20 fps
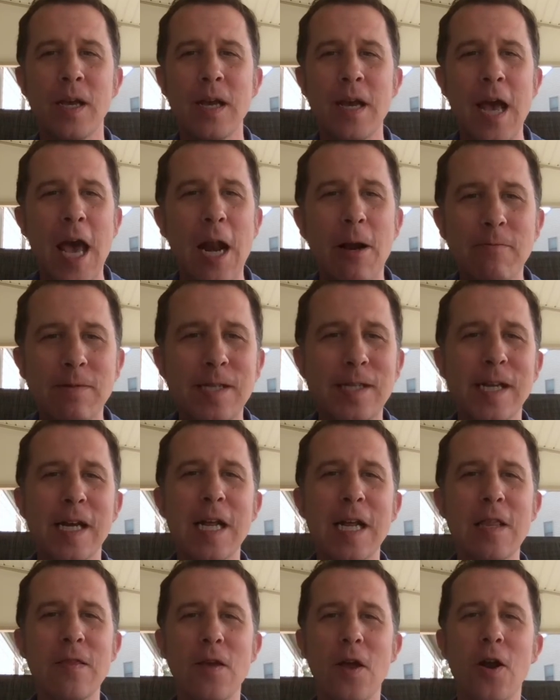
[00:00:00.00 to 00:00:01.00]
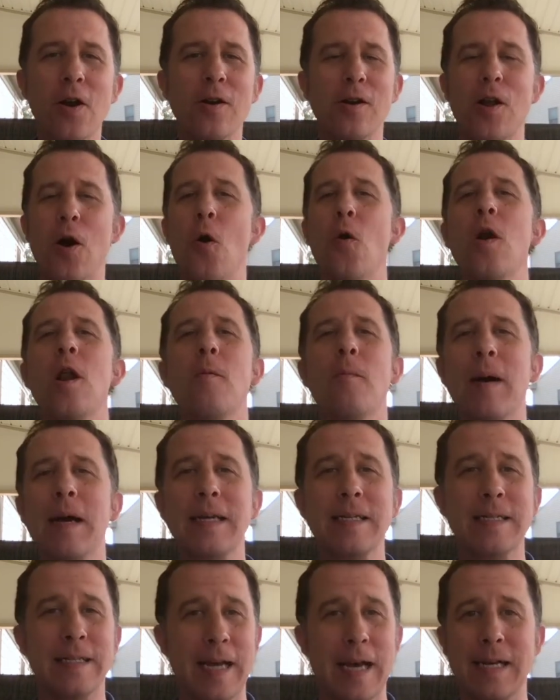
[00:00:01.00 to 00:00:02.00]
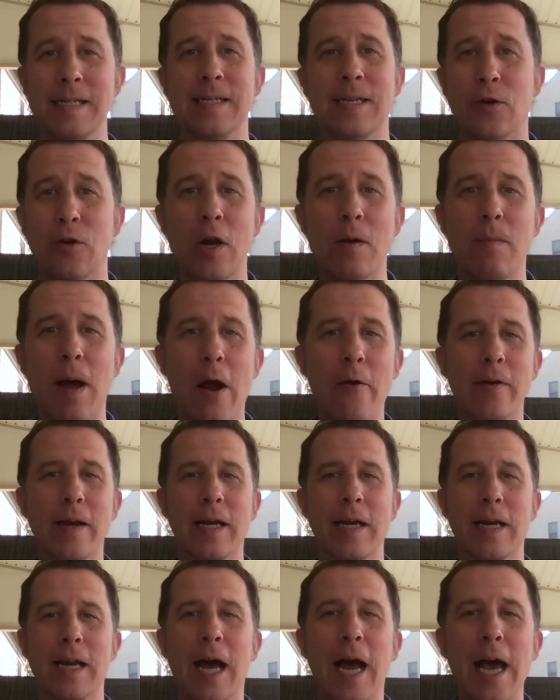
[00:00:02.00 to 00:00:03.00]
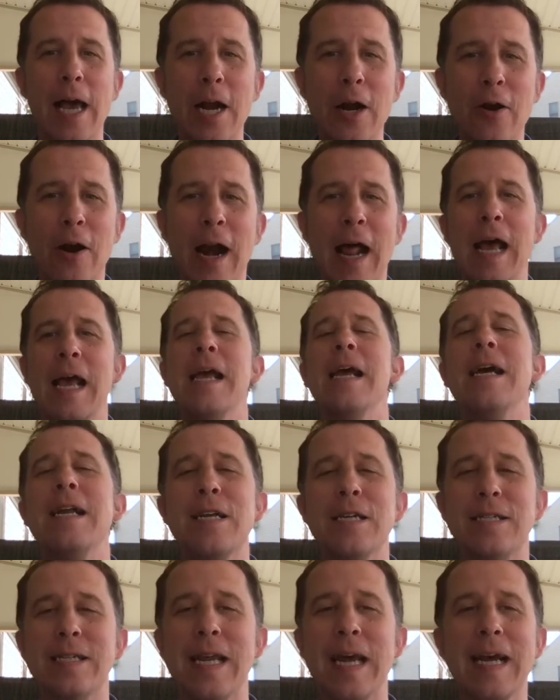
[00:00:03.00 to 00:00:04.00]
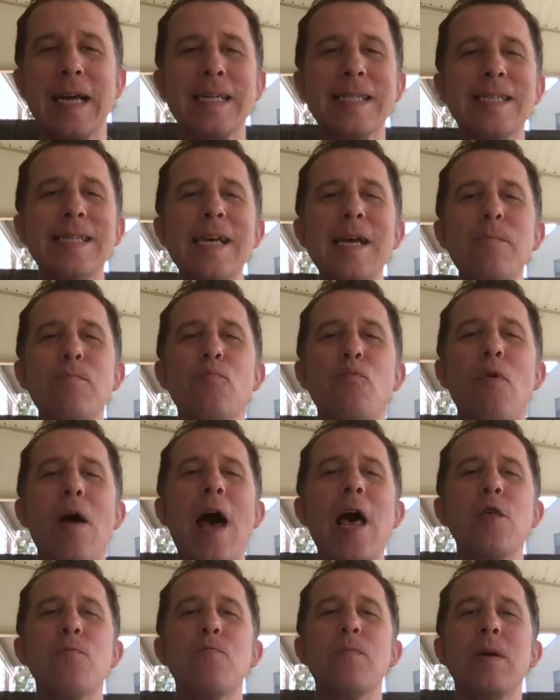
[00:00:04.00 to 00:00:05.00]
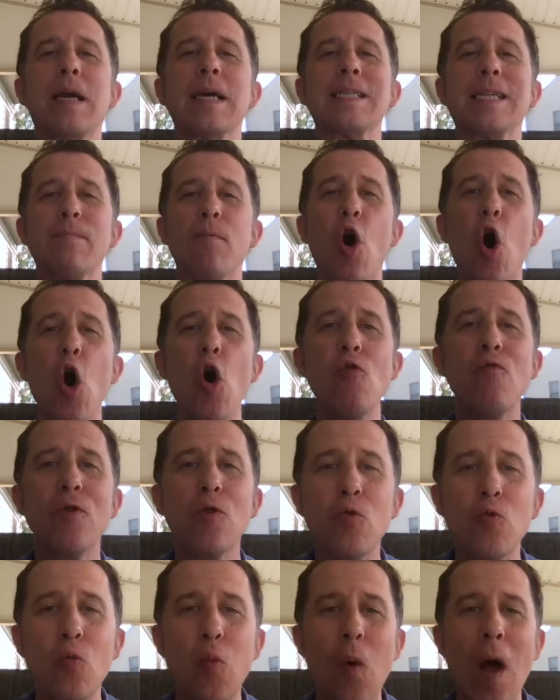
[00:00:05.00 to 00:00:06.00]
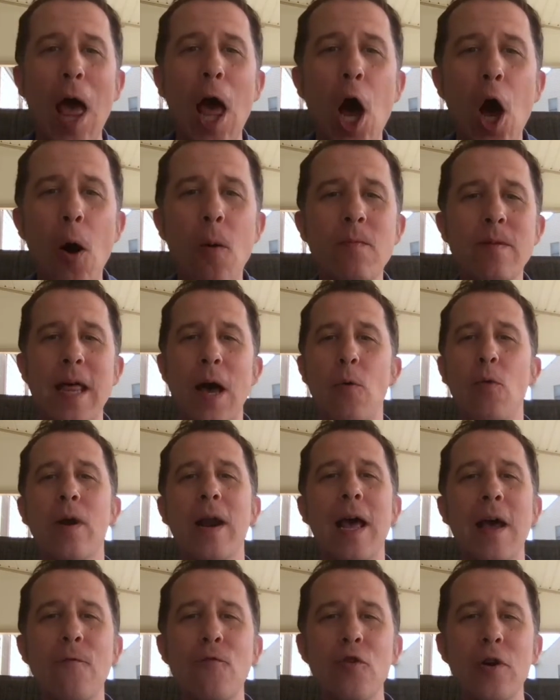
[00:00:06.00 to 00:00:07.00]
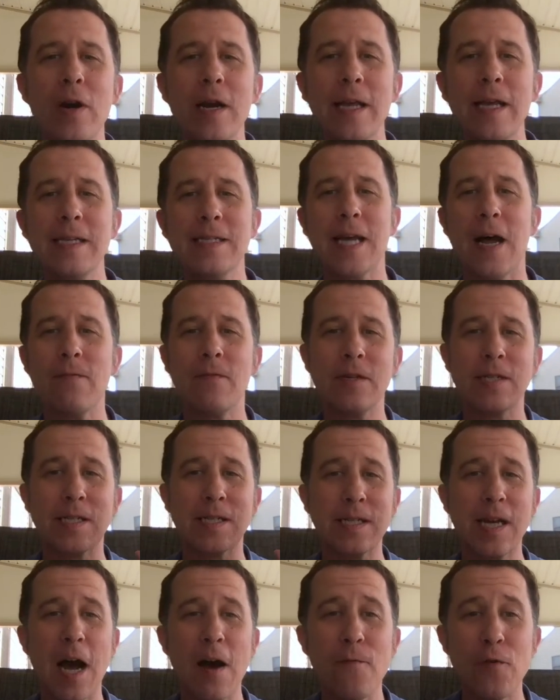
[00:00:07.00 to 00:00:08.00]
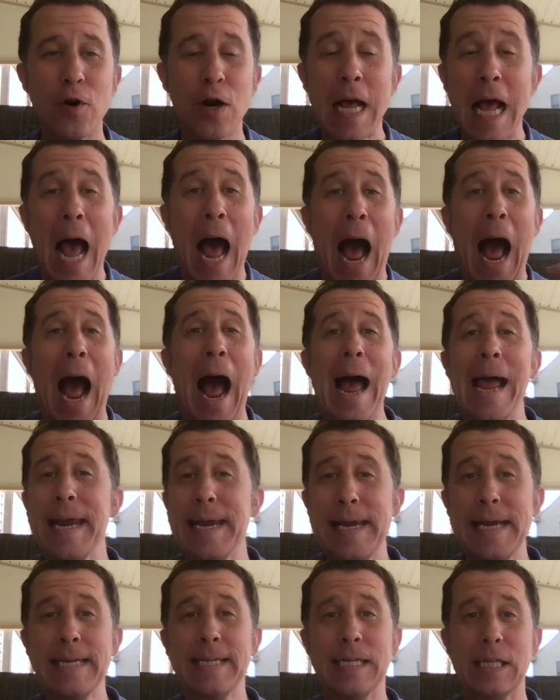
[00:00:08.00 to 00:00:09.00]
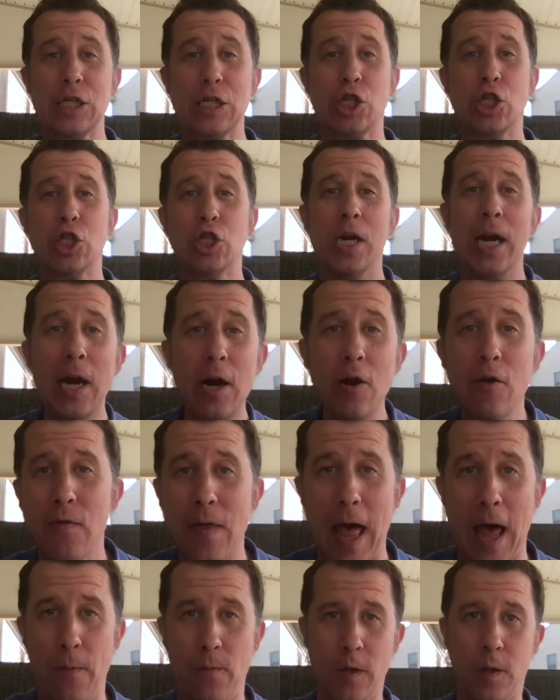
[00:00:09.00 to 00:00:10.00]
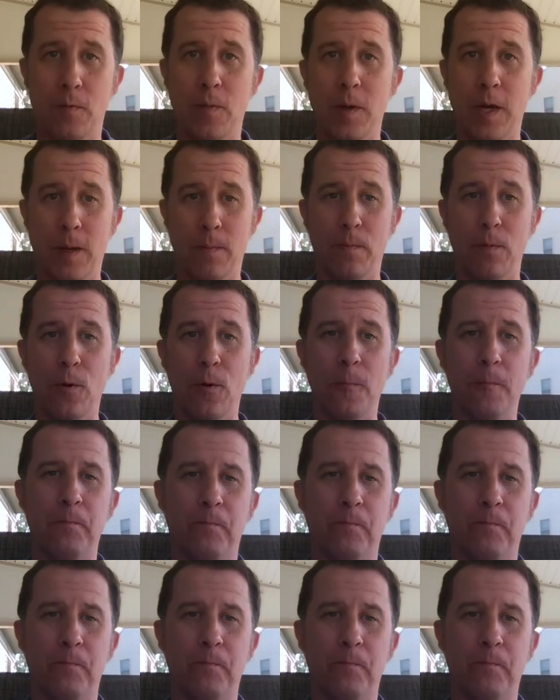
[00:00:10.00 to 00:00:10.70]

And I'm sitting there alone at my desk or in my recliner and I just take a deep breath because I'm overwhelmed that whatever it is I've discovered, I get to share that with people.